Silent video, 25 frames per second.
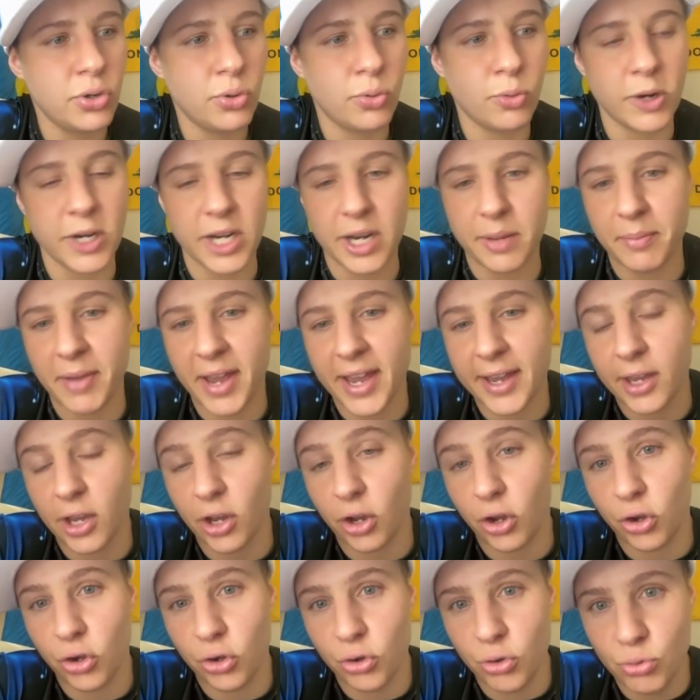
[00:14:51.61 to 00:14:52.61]
when I make
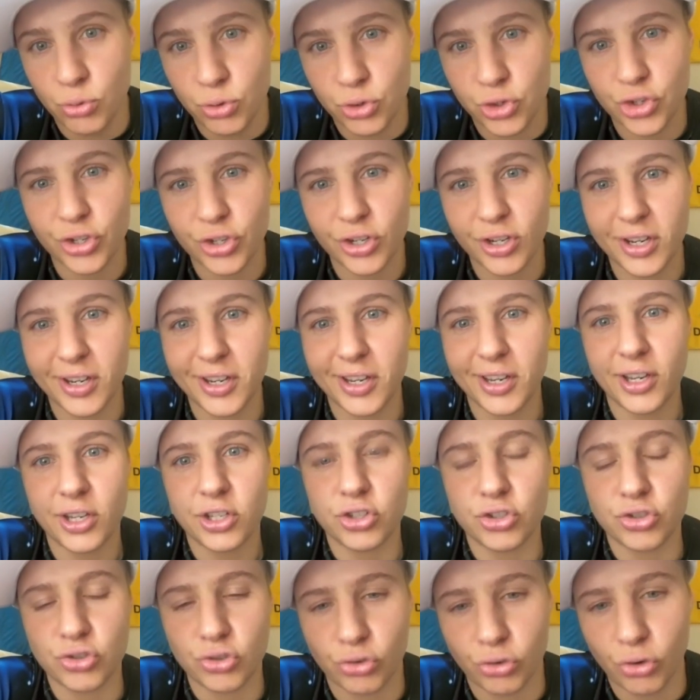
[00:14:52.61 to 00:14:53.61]
a huge,
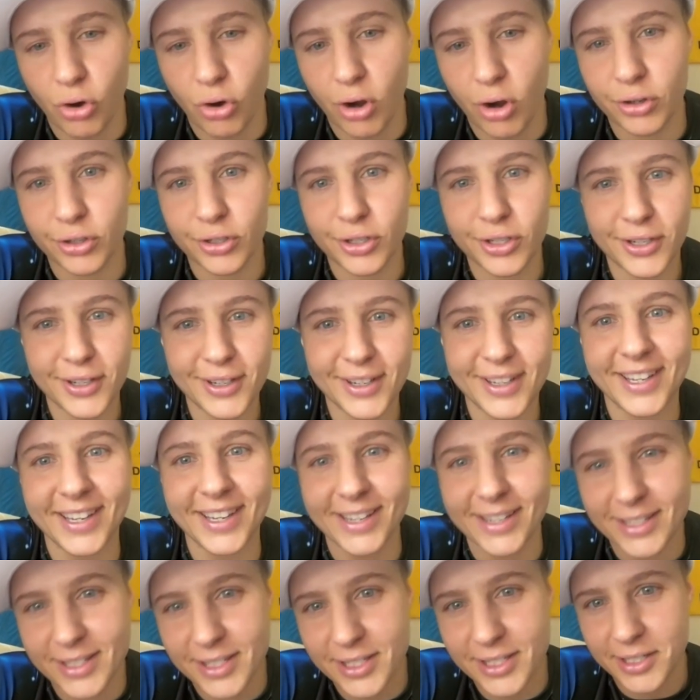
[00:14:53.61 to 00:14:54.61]
strong
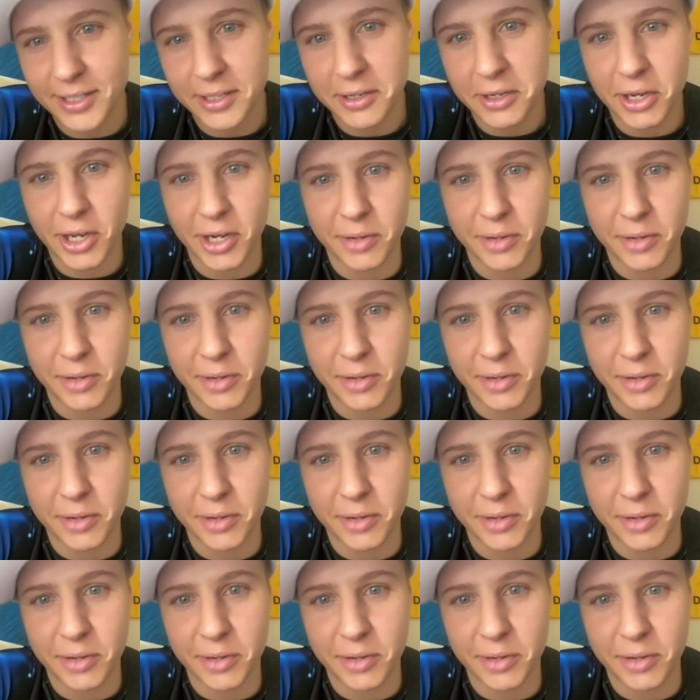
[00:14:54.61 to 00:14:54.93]
kids,